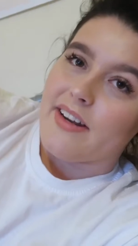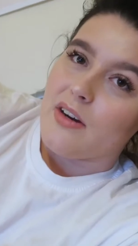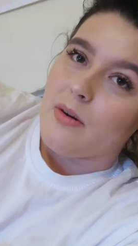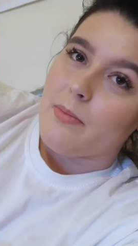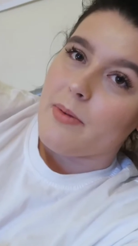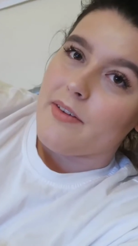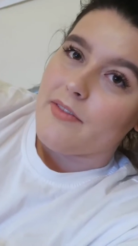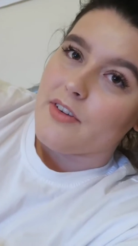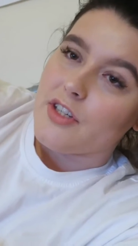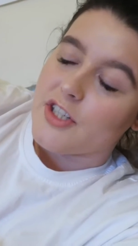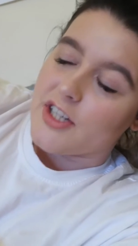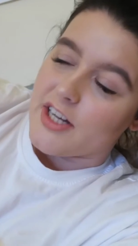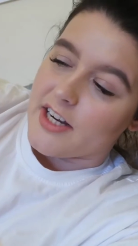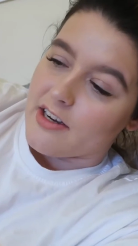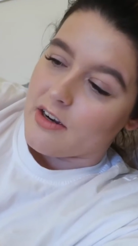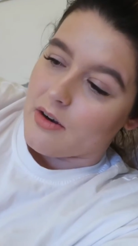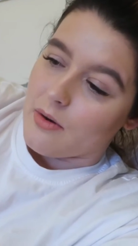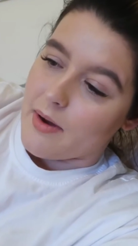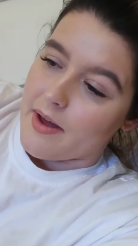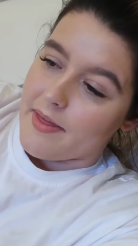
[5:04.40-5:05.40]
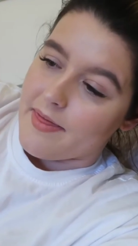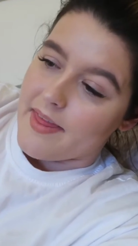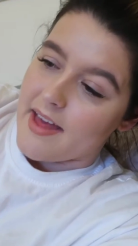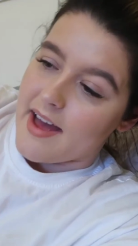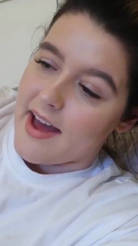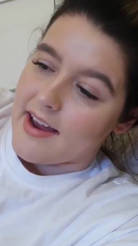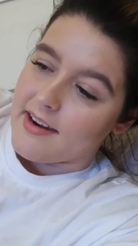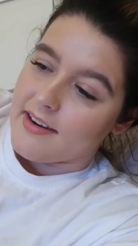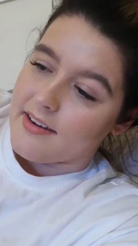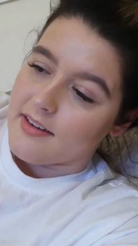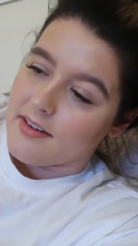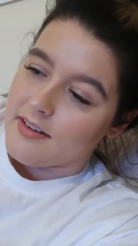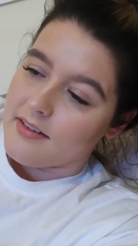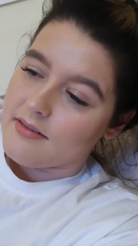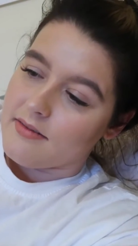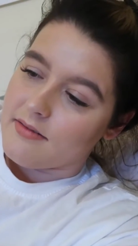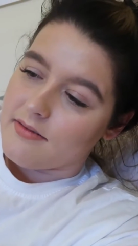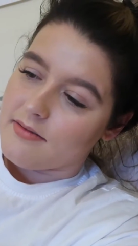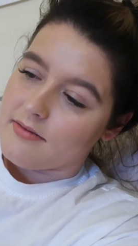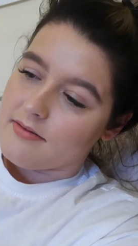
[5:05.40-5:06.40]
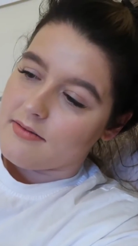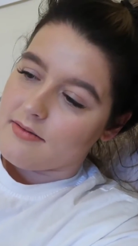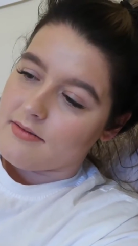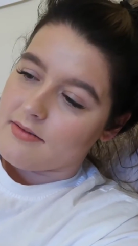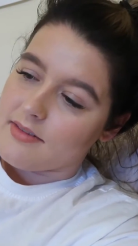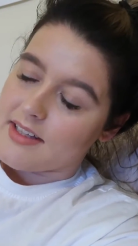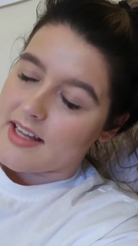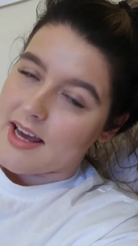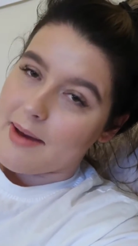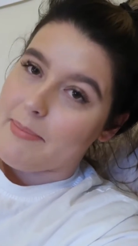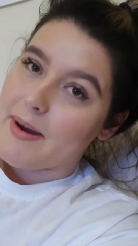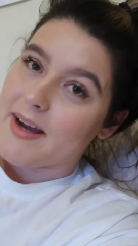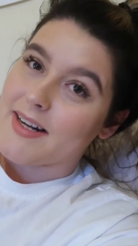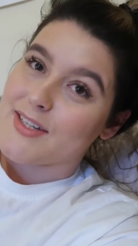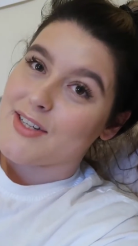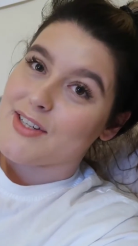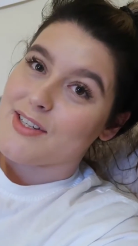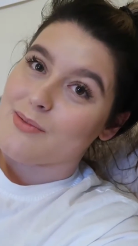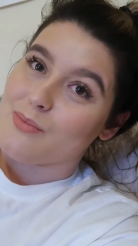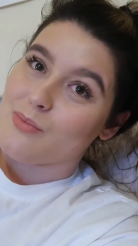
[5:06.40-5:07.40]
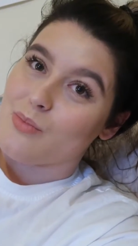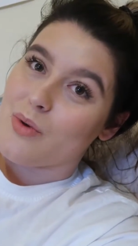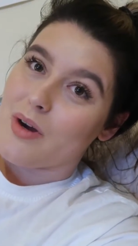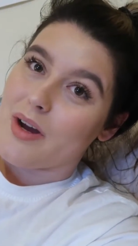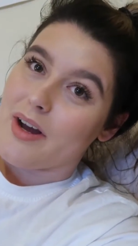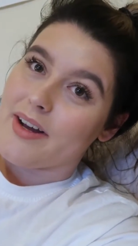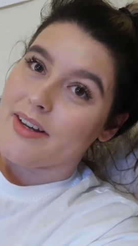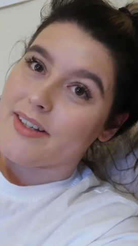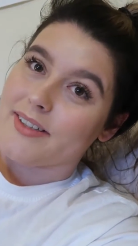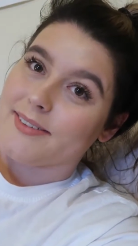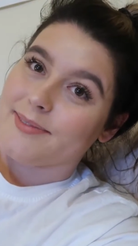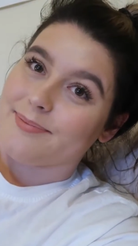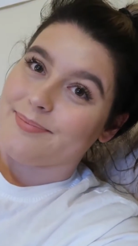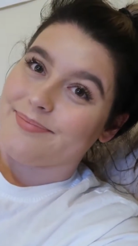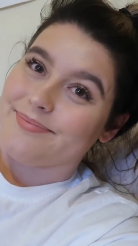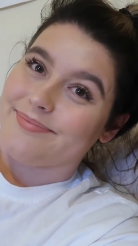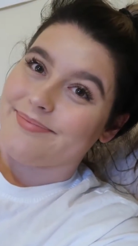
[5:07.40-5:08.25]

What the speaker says: a little bit of a chill and then get back to some work.